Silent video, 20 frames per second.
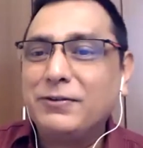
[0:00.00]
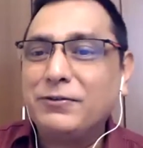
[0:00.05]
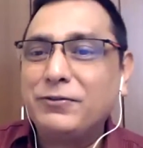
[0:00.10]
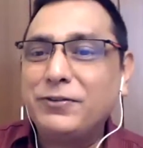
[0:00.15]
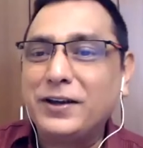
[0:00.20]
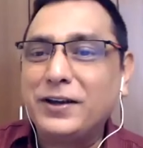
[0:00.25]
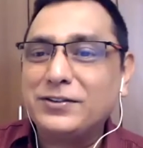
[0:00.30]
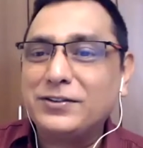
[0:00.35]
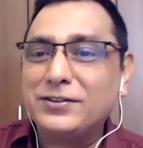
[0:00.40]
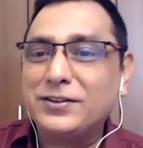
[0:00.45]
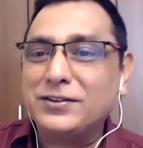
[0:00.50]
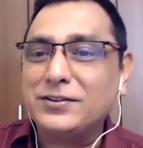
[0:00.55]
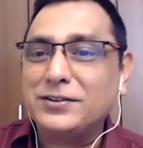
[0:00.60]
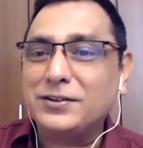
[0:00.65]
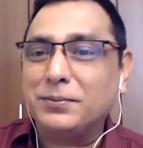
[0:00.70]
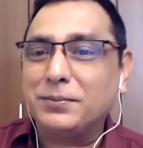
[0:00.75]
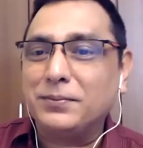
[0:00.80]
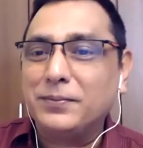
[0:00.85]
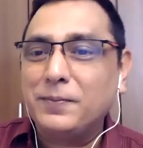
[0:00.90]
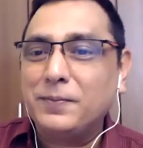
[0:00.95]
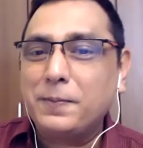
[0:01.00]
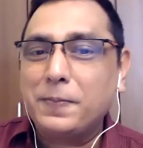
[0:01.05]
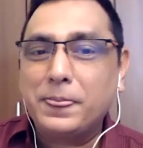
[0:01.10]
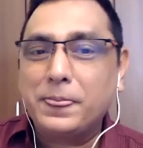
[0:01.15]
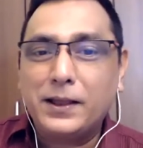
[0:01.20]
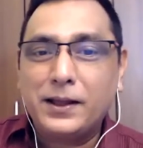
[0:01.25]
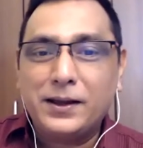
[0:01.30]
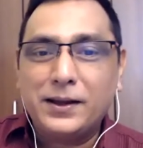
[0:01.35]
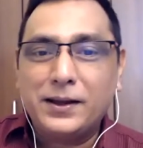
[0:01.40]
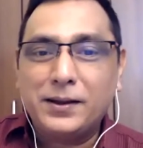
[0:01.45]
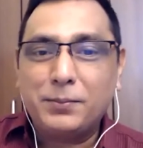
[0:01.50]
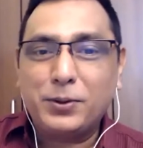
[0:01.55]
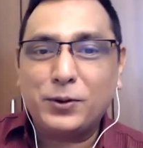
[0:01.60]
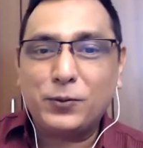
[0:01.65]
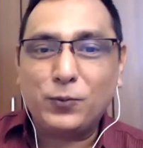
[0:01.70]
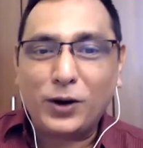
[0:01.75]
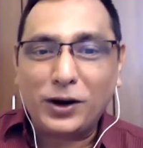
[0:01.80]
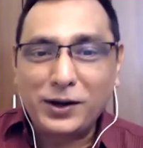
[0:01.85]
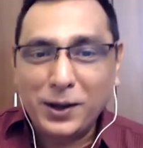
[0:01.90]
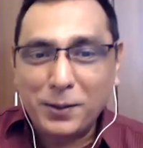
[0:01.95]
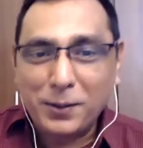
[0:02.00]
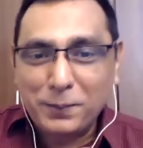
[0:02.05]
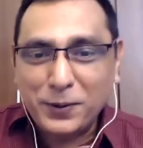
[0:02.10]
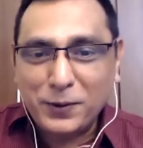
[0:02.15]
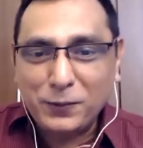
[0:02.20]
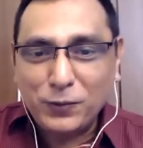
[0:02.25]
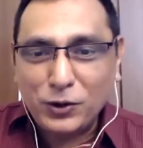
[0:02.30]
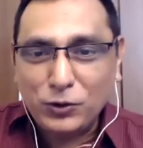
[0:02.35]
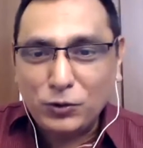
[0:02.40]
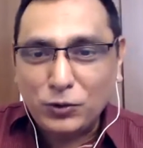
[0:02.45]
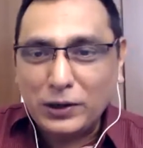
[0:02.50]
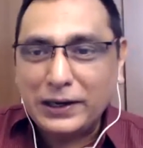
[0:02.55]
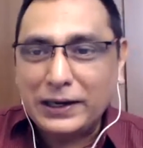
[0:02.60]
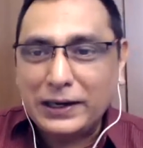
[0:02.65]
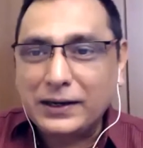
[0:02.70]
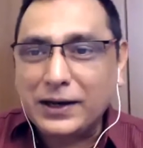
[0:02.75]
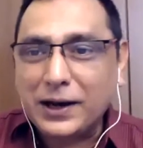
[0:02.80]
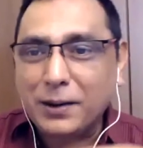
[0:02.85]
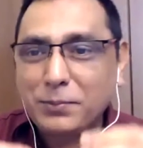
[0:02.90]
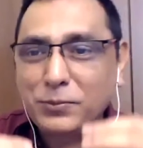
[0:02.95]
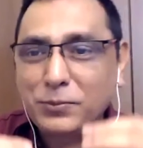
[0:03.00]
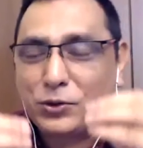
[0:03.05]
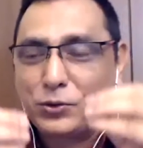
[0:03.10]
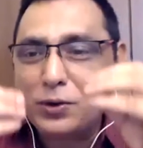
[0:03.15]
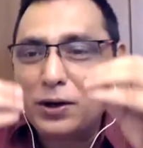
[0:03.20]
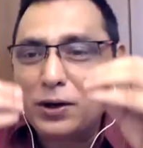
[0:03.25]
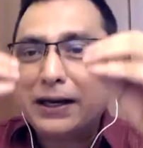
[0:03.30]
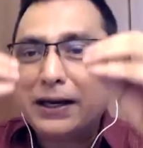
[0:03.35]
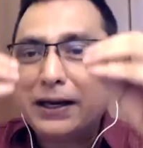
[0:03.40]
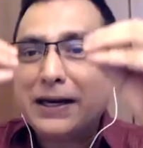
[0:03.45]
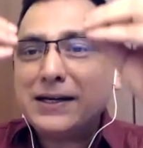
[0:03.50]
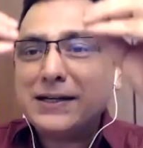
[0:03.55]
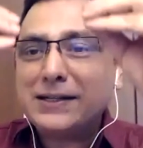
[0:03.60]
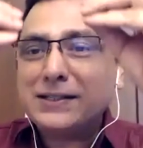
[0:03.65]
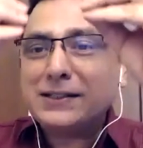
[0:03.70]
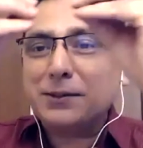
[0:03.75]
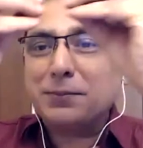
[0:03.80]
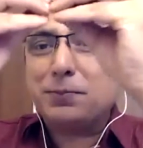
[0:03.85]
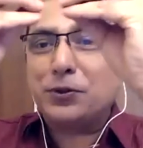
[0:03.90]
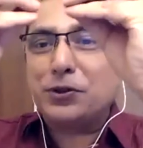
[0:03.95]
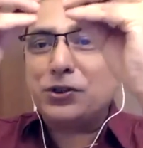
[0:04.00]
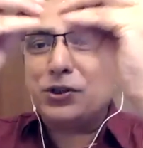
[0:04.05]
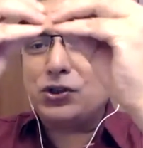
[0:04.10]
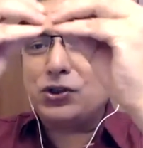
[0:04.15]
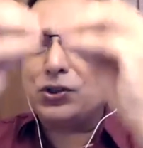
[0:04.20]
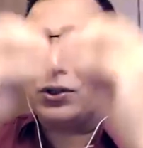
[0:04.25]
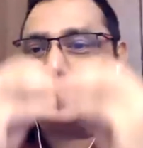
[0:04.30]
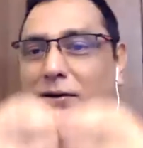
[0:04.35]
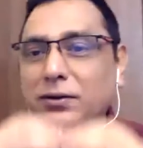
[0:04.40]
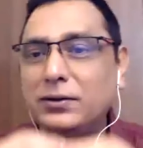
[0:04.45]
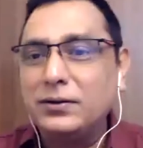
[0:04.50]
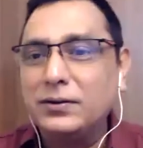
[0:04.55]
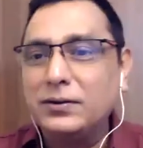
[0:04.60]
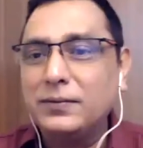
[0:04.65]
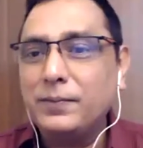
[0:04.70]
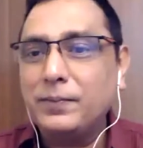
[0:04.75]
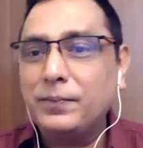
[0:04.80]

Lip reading: faith system. But what happens when you come to a leadership position?